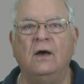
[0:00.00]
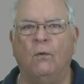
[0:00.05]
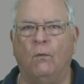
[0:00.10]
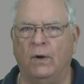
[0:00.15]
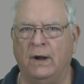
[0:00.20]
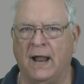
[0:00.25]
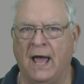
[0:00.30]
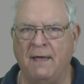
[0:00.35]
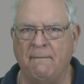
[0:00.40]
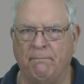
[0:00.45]

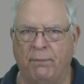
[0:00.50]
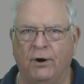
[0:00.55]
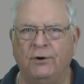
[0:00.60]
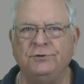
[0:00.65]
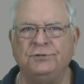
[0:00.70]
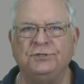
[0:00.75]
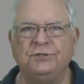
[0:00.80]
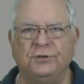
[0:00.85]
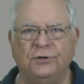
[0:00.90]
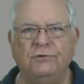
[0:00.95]
when I
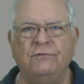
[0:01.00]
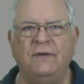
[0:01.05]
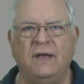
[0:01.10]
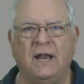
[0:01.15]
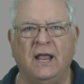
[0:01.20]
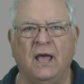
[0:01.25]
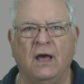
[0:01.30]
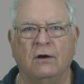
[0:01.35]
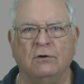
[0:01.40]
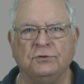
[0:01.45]
post new
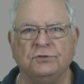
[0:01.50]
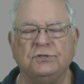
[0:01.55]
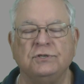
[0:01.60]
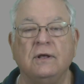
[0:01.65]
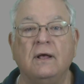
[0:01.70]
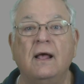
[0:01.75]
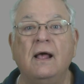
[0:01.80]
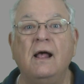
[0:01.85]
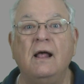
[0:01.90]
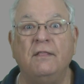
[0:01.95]
videos.
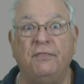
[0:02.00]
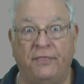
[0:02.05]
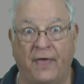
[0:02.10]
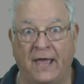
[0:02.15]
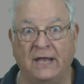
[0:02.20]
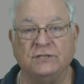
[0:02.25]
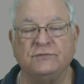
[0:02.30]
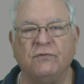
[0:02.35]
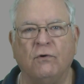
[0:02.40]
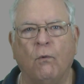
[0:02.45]

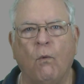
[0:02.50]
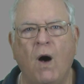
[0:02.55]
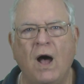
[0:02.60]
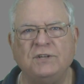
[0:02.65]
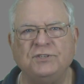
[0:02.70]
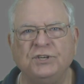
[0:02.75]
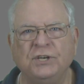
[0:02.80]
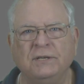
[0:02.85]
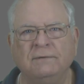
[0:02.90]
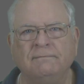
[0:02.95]
Thanks for
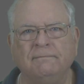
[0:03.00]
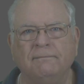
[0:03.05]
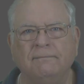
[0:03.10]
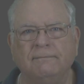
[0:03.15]
watching.